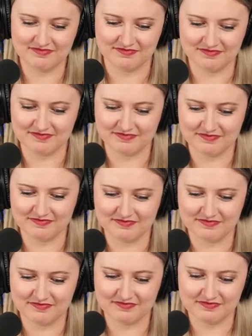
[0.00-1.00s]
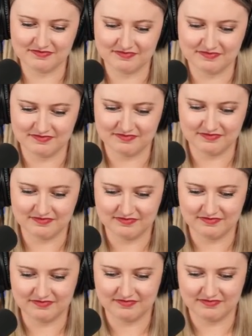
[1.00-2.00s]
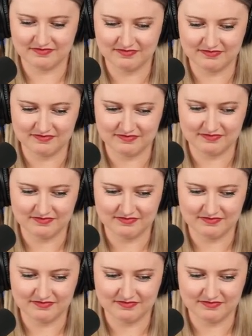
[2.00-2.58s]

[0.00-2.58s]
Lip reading: (silent)